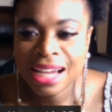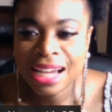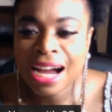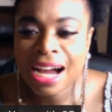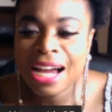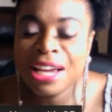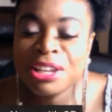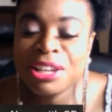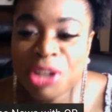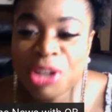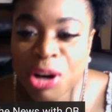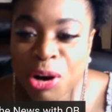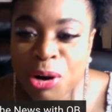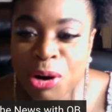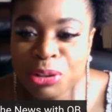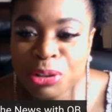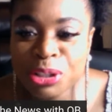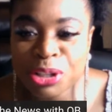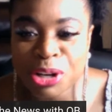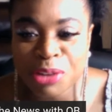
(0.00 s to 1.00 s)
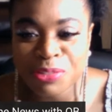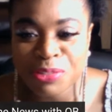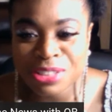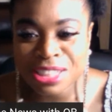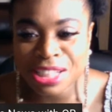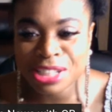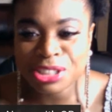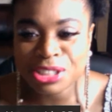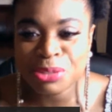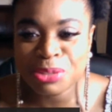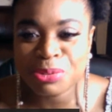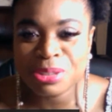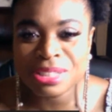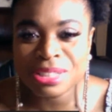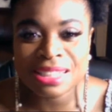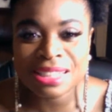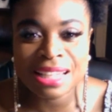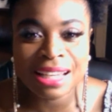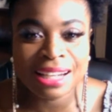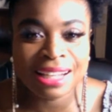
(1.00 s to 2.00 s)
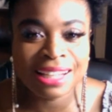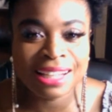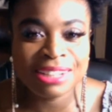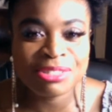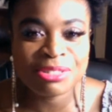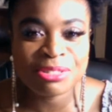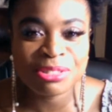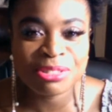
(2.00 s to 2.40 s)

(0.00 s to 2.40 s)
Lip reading: I know the conversation was getting